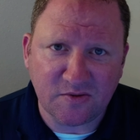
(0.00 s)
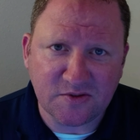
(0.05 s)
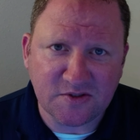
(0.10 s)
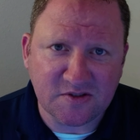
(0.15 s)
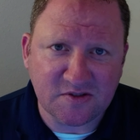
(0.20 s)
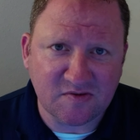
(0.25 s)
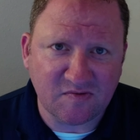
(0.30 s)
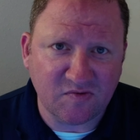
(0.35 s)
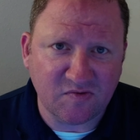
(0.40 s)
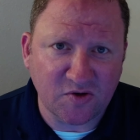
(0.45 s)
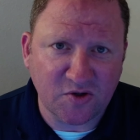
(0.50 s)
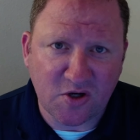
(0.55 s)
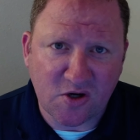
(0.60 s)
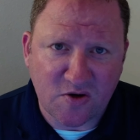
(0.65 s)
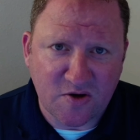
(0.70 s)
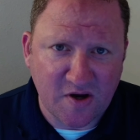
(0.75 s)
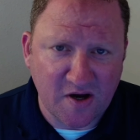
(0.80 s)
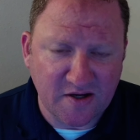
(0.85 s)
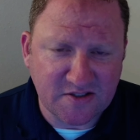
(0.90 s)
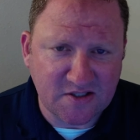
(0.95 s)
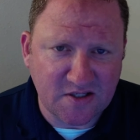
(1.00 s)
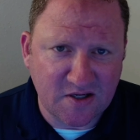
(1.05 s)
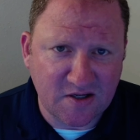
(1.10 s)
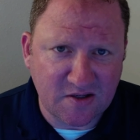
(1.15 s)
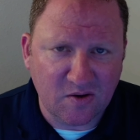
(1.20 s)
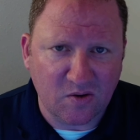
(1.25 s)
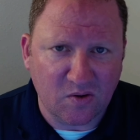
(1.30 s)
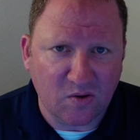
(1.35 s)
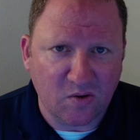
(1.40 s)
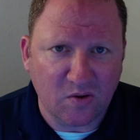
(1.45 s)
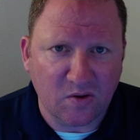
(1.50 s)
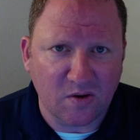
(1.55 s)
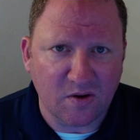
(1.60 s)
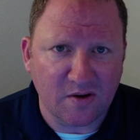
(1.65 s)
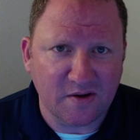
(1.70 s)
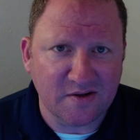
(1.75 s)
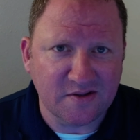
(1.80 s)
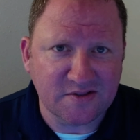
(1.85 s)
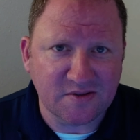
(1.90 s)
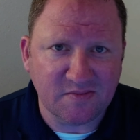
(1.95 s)
Is it for curiosity or
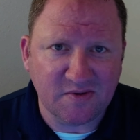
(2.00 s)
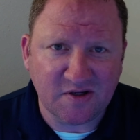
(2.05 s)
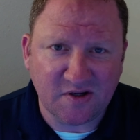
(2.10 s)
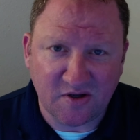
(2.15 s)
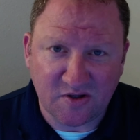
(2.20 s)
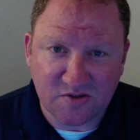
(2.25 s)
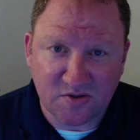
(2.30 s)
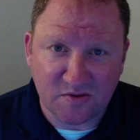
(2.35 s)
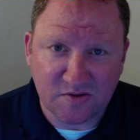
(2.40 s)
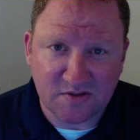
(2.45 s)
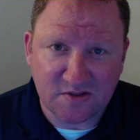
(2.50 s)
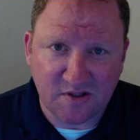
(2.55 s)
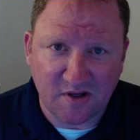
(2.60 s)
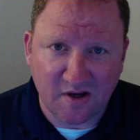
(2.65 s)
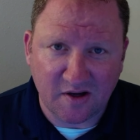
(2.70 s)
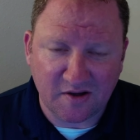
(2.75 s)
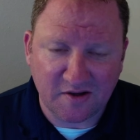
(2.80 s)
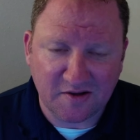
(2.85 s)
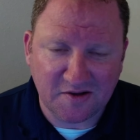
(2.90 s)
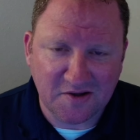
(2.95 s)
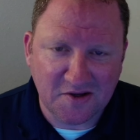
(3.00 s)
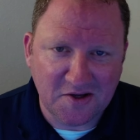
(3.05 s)
is it because you're stuck?